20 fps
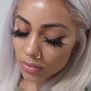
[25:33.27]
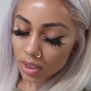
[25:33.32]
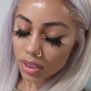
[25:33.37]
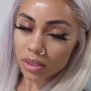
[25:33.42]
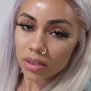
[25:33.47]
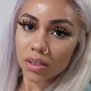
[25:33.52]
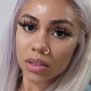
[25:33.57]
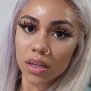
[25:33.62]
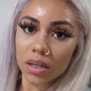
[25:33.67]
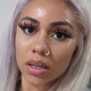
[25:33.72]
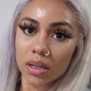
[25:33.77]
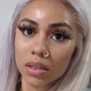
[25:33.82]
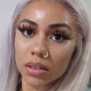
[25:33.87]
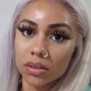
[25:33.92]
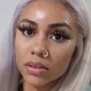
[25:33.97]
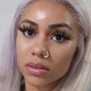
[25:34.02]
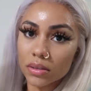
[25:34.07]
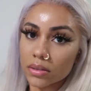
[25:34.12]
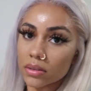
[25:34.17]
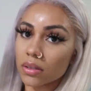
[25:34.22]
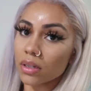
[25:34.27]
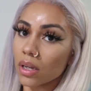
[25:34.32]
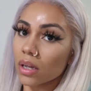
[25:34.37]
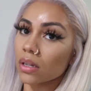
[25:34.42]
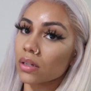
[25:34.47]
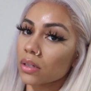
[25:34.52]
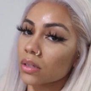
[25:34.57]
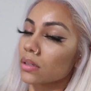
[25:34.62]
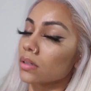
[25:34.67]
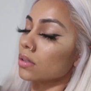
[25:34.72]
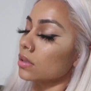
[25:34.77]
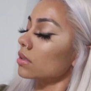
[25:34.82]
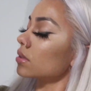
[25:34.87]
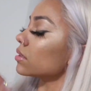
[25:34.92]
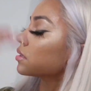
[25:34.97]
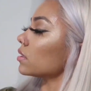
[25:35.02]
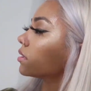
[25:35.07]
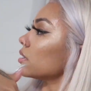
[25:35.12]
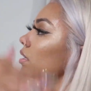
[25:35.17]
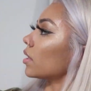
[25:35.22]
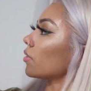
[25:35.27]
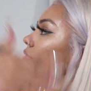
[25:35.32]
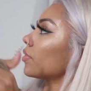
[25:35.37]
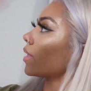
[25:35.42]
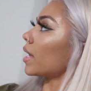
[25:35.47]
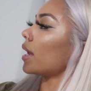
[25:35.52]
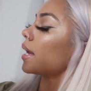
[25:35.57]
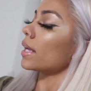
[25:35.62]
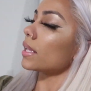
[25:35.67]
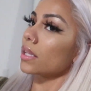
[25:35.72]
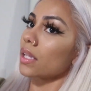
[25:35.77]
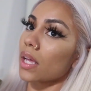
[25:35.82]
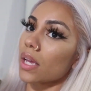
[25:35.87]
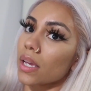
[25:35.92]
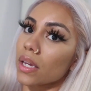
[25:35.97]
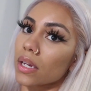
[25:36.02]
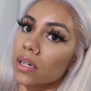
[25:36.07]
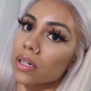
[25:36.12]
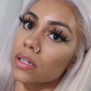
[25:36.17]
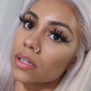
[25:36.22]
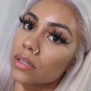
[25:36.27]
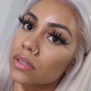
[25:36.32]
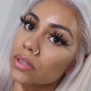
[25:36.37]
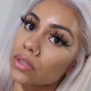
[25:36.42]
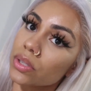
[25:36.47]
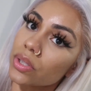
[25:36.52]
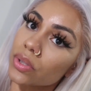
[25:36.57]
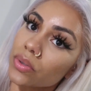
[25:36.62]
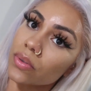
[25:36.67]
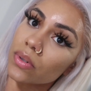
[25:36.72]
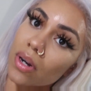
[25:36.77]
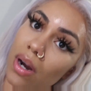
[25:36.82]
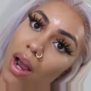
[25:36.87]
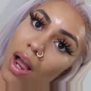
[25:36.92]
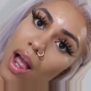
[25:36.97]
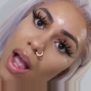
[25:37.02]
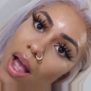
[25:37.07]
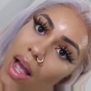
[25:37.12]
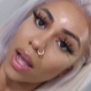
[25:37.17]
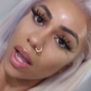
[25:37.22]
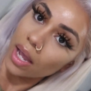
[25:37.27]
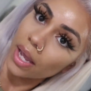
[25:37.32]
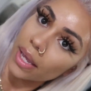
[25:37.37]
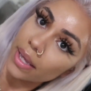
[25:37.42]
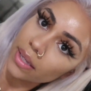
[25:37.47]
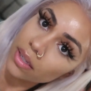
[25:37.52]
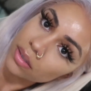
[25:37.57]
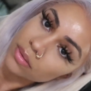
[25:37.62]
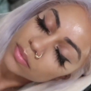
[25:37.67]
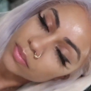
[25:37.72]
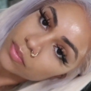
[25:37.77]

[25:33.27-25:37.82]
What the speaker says: and then let that like dry.